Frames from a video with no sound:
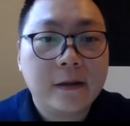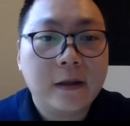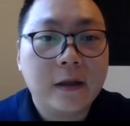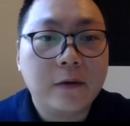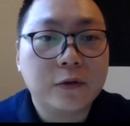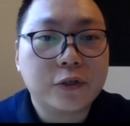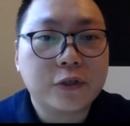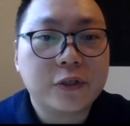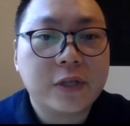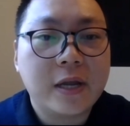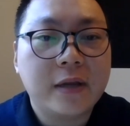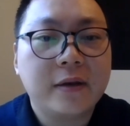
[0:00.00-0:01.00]
which is
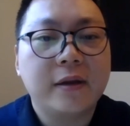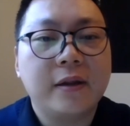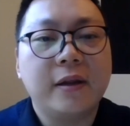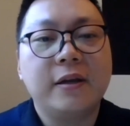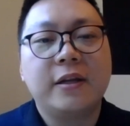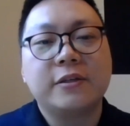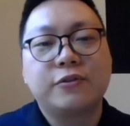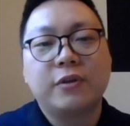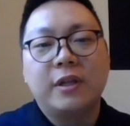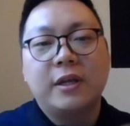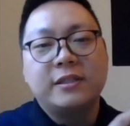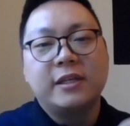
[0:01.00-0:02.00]
that
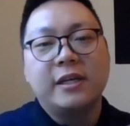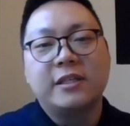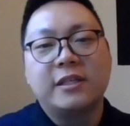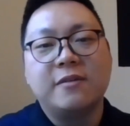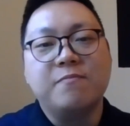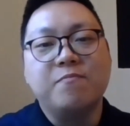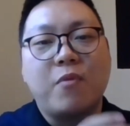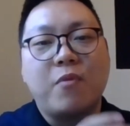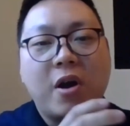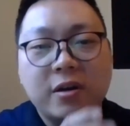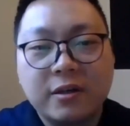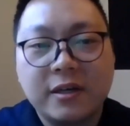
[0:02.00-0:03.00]
industrialization,
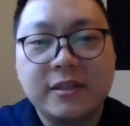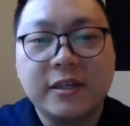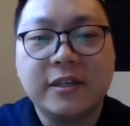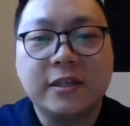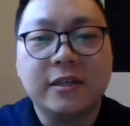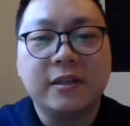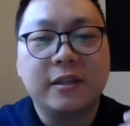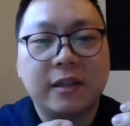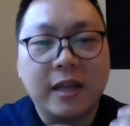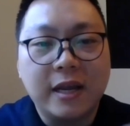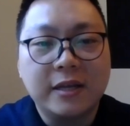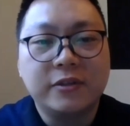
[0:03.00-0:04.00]
modernization
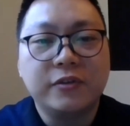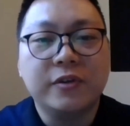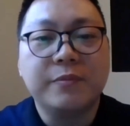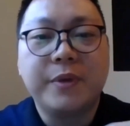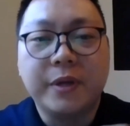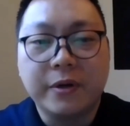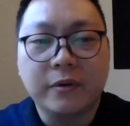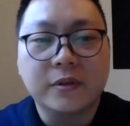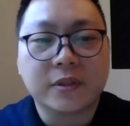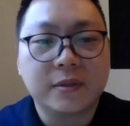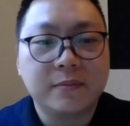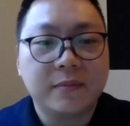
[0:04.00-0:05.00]
led to
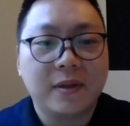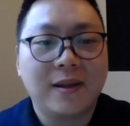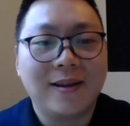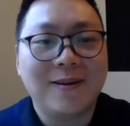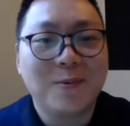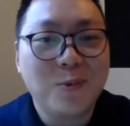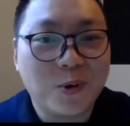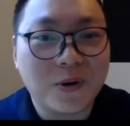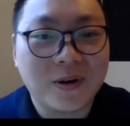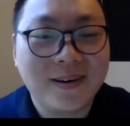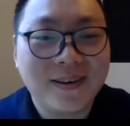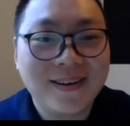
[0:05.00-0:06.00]
imperialism and
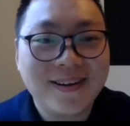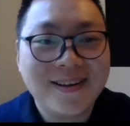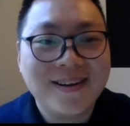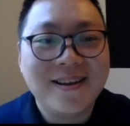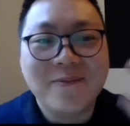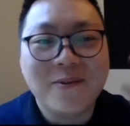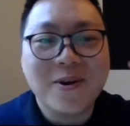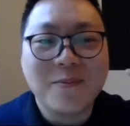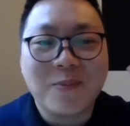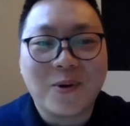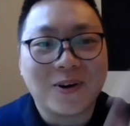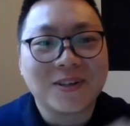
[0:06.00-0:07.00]
war, very
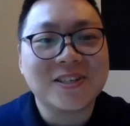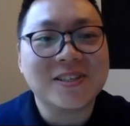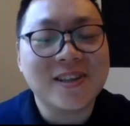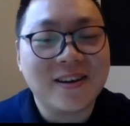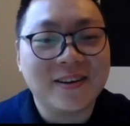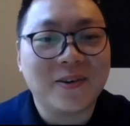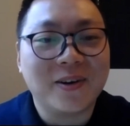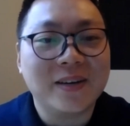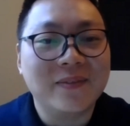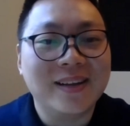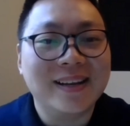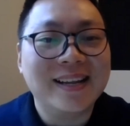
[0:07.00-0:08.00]
Marxist sounding or
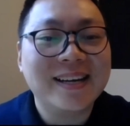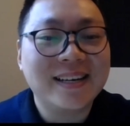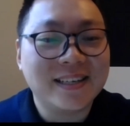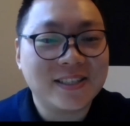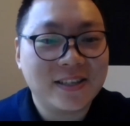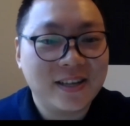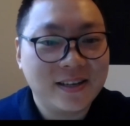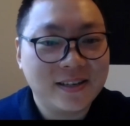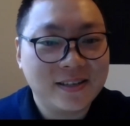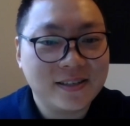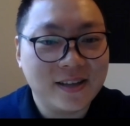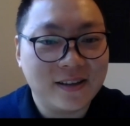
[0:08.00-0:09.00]
even Leninist
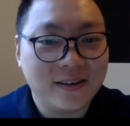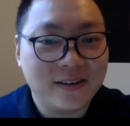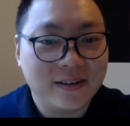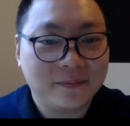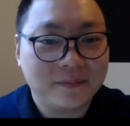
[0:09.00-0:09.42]
sounding.